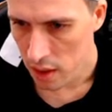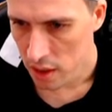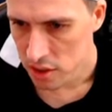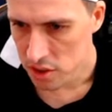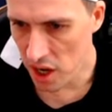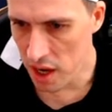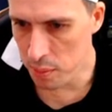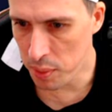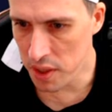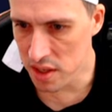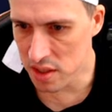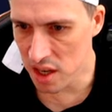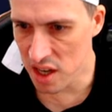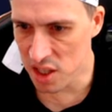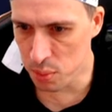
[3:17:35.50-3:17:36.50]
JP
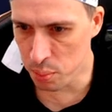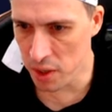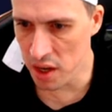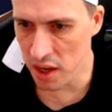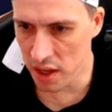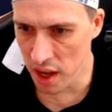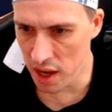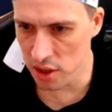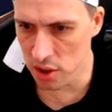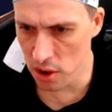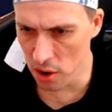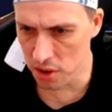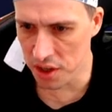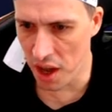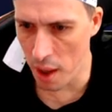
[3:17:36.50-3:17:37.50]
says spin again. You
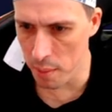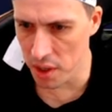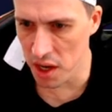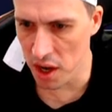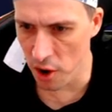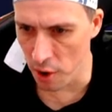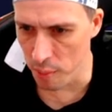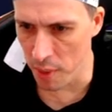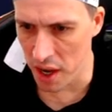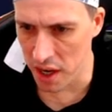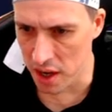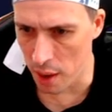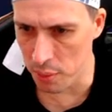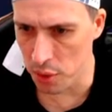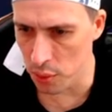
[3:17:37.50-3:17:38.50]
don't come in here and make
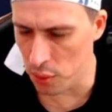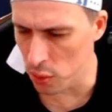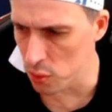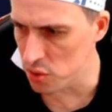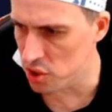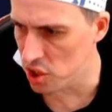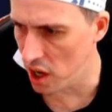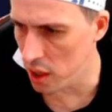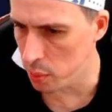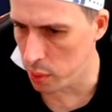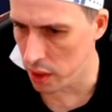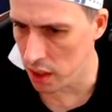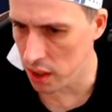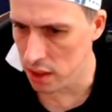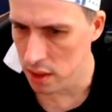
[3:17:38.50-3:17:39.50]
up the rules,
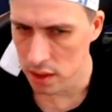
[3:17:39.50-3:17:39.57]
JP.